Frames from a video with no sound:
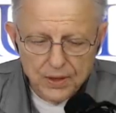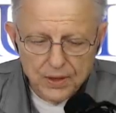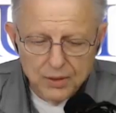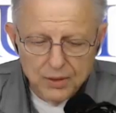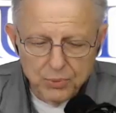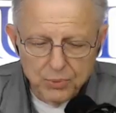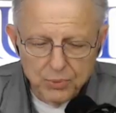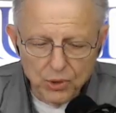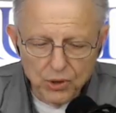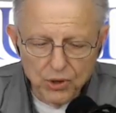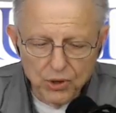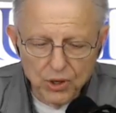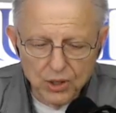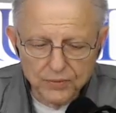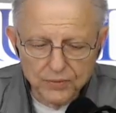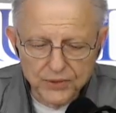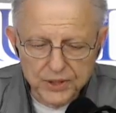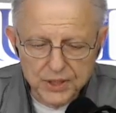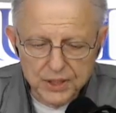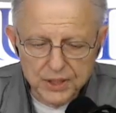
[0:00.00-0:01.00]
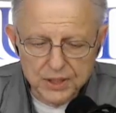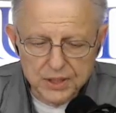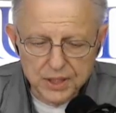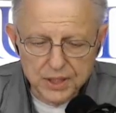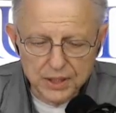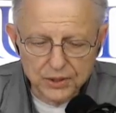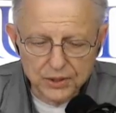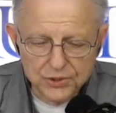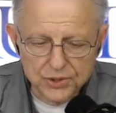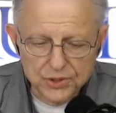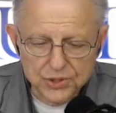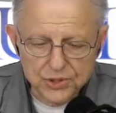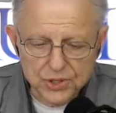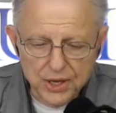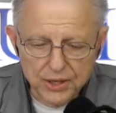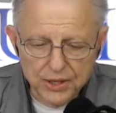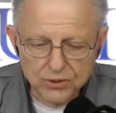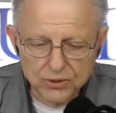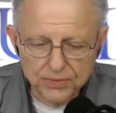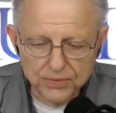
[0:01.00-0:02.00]
Paul Harvey details the
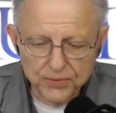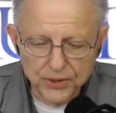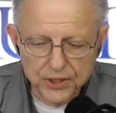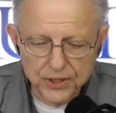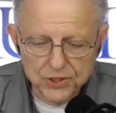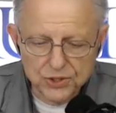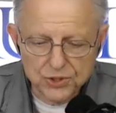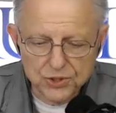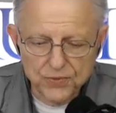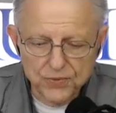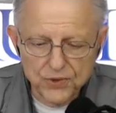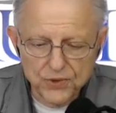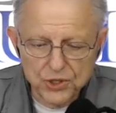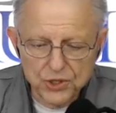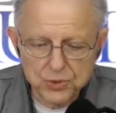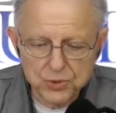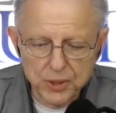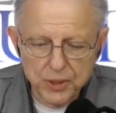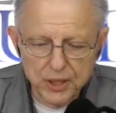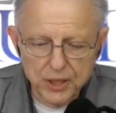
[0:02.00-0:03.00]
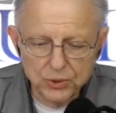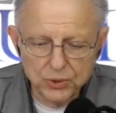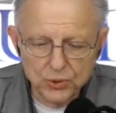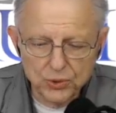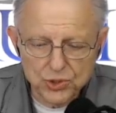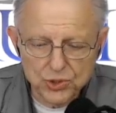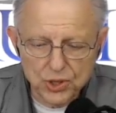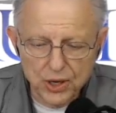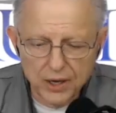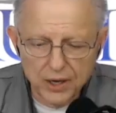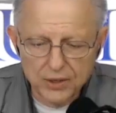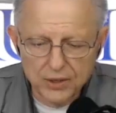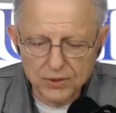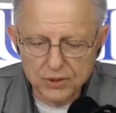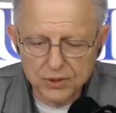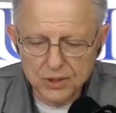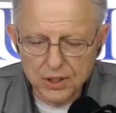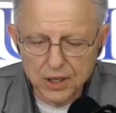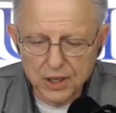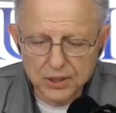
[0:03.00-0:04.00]
sacrifices of these men who signed the
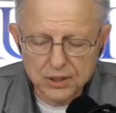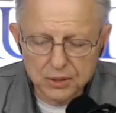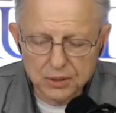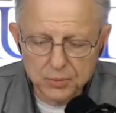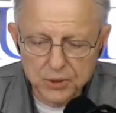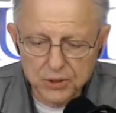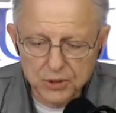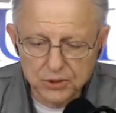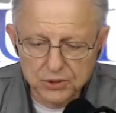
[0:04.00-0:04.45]
document on